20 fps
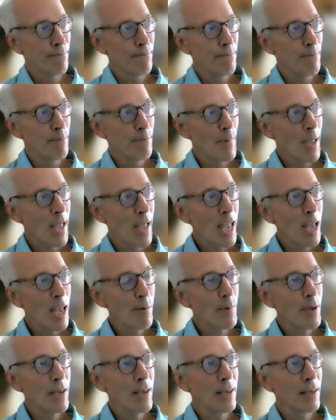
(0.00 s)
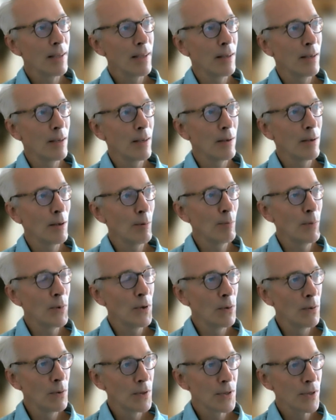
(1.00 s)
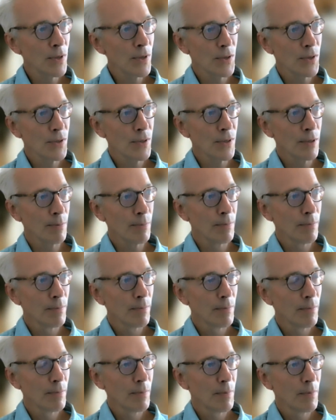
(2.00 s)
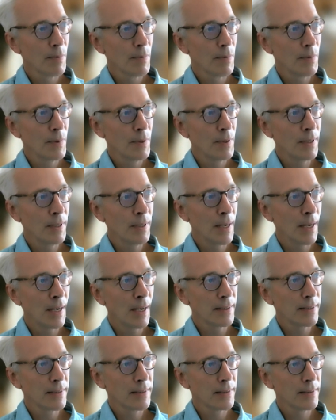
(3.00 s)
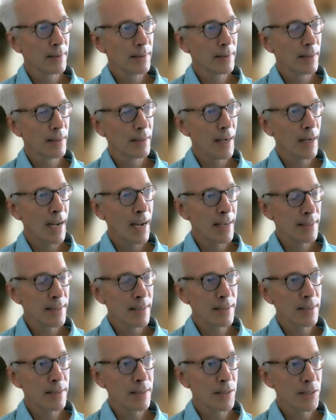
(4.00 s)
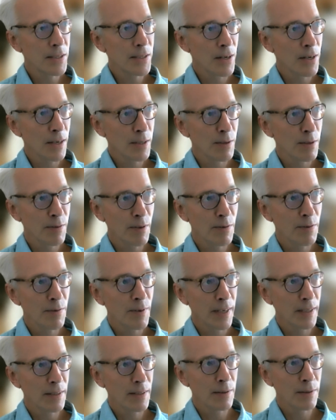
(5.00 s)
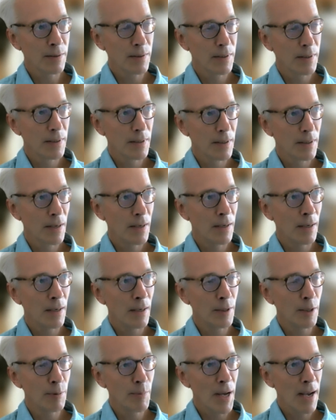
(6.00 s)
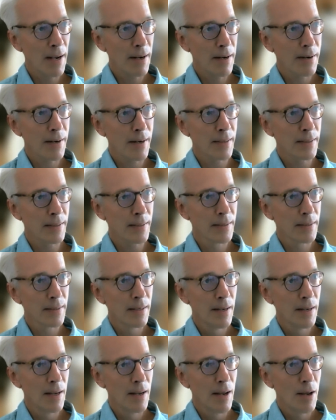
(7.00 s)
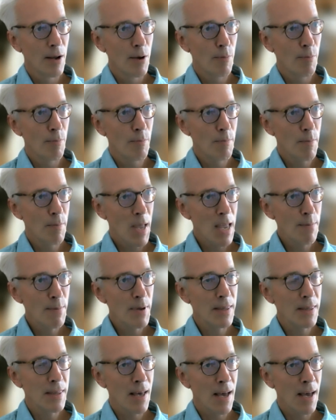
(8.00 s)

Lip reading: maybe the immune system that has this destructive effect on the pancreas, maybe